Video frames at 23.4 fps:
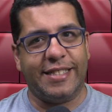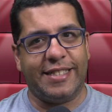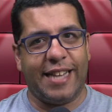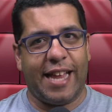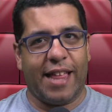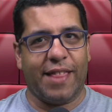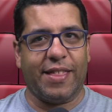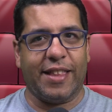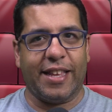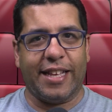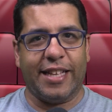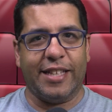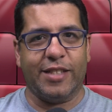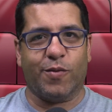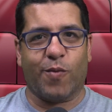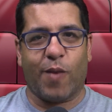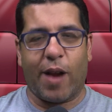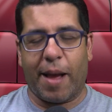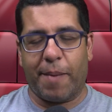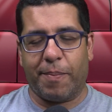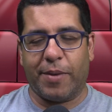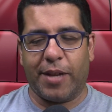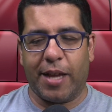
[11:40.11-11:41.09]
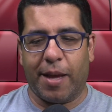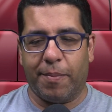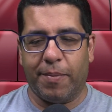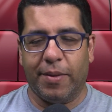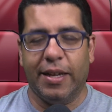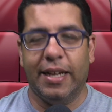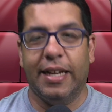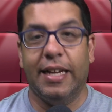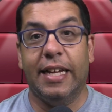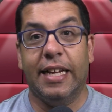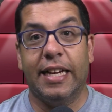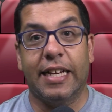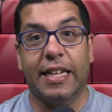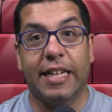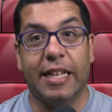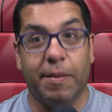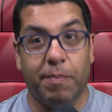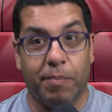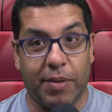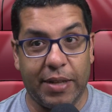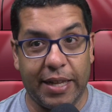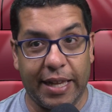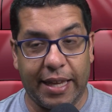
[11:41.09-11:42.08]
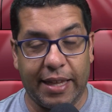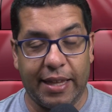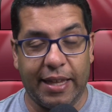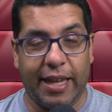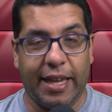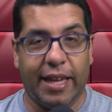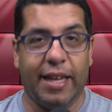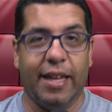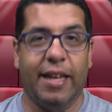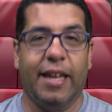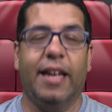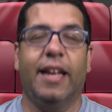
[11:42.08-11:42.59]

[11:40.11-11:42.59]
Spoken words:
nothing is wrapped up completely.